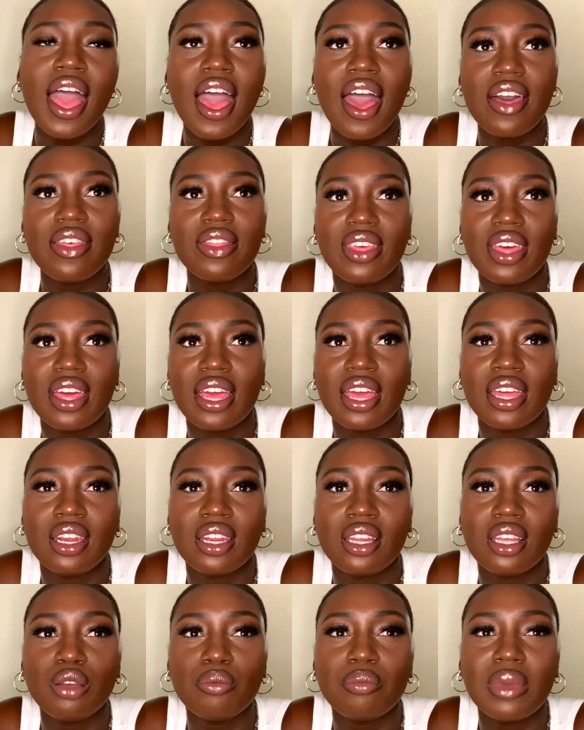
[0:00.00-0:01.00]
And then
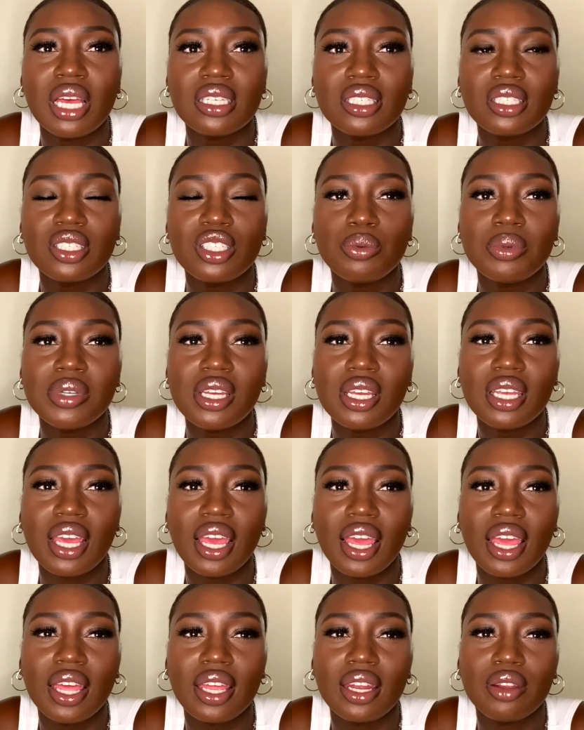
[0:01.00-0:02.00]
he messaged me
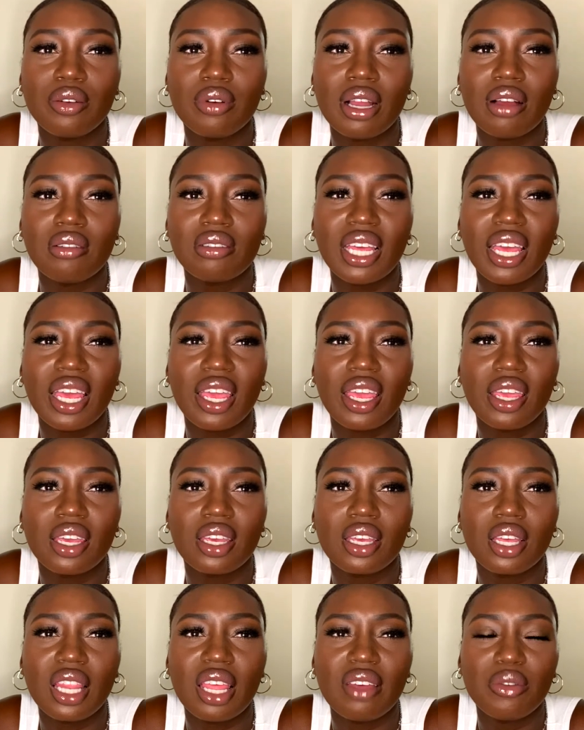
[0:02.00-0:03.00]
again around like
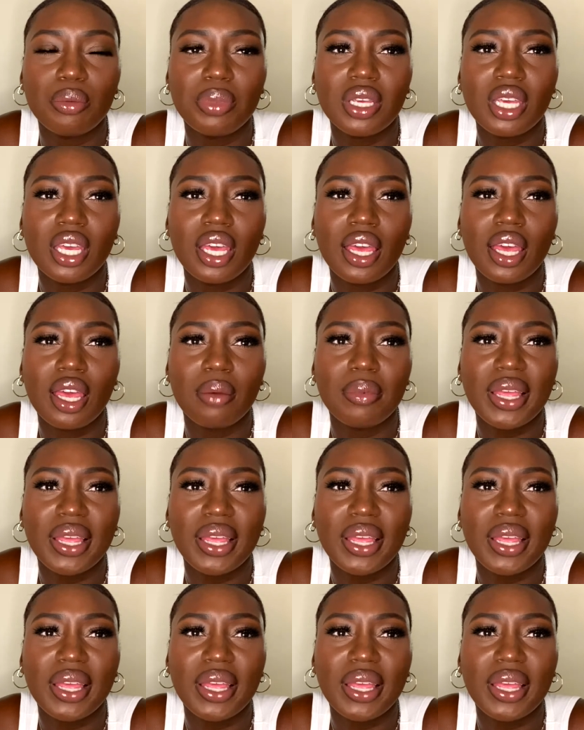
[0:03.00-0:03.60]
11 p.m.